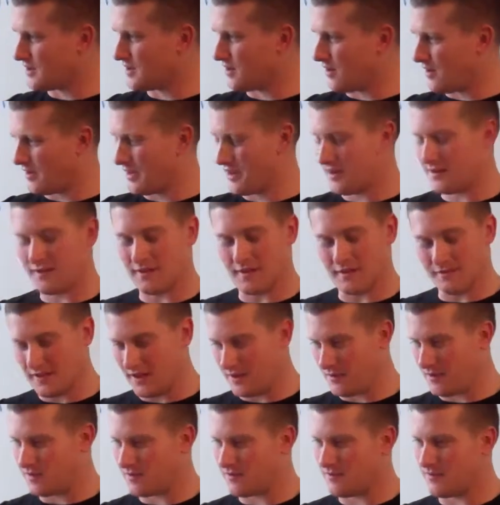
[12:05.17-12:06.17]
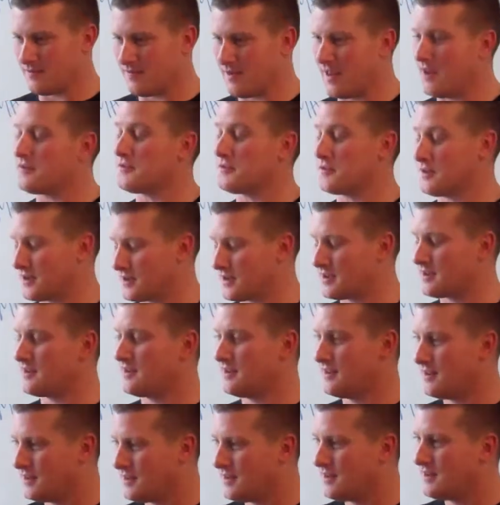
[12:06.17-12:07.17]
and all that stuff, that was definitely
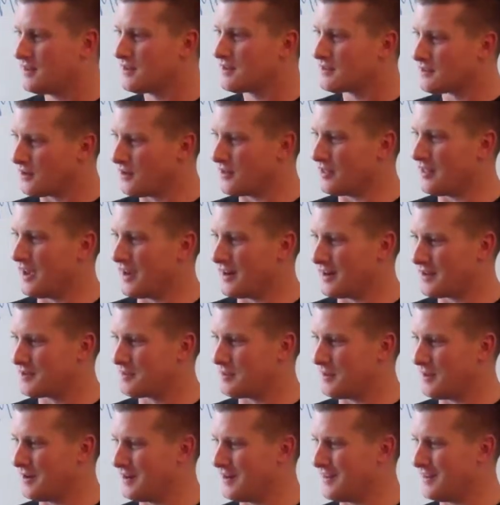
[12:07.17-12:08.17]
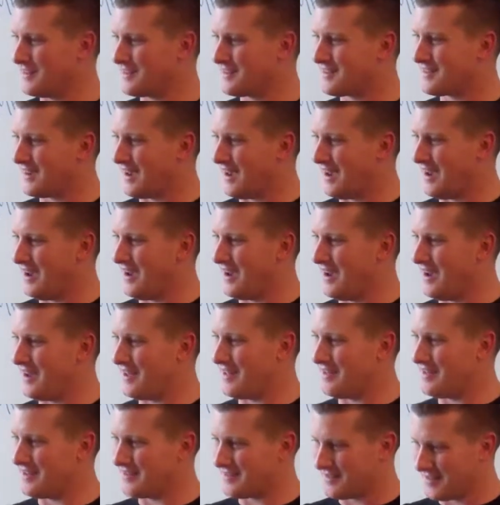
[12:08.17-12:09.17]
frontline experience.
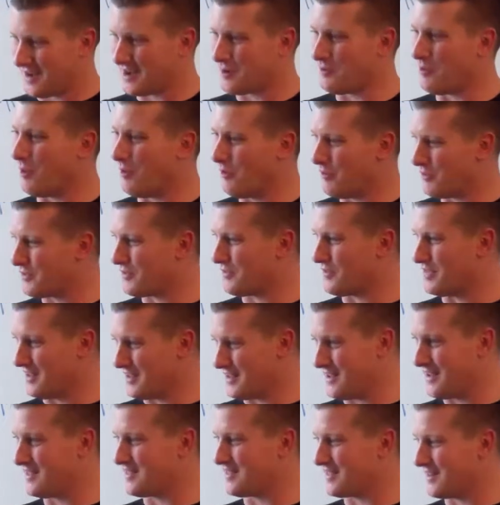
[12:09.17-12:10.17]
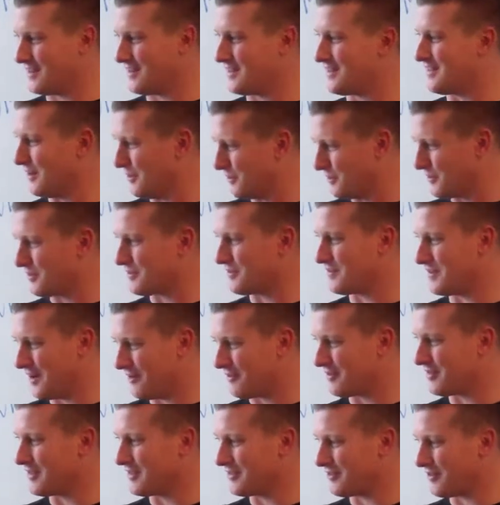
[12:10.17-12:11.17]
The second one was with the DITA, those were
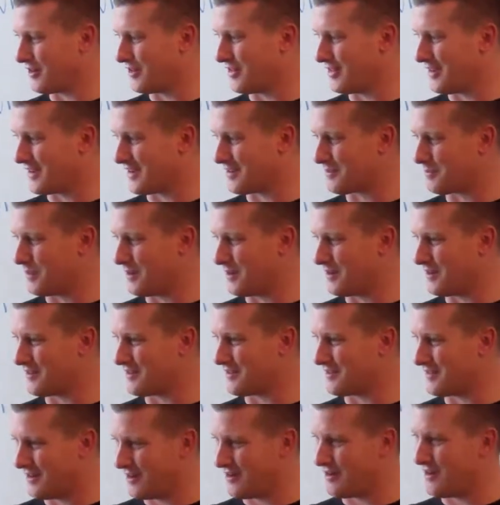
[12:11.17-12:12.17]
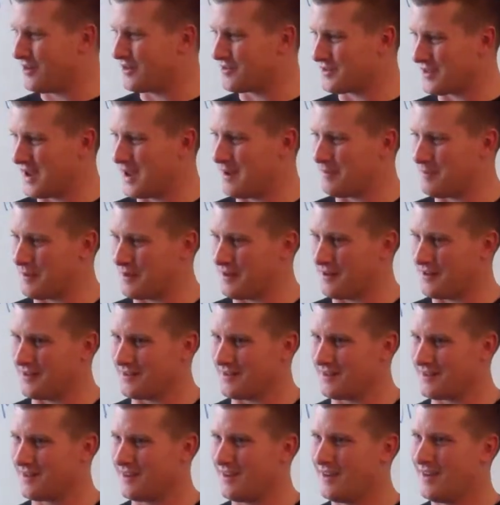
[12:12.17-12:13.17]
definitely frontline experience. During those time
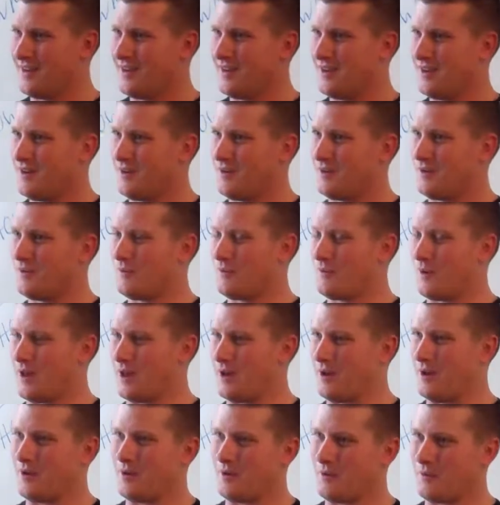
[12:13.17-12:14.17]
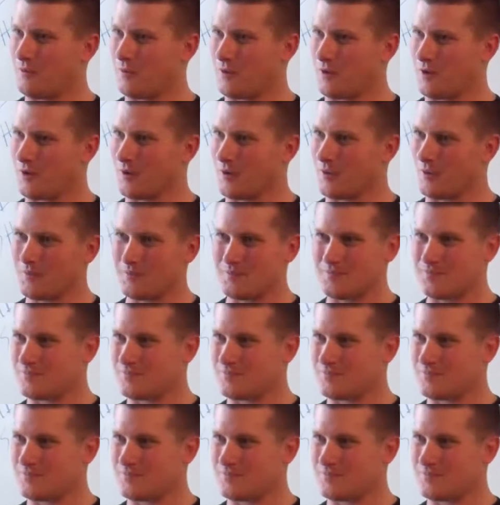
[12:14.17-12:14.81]
periods, we were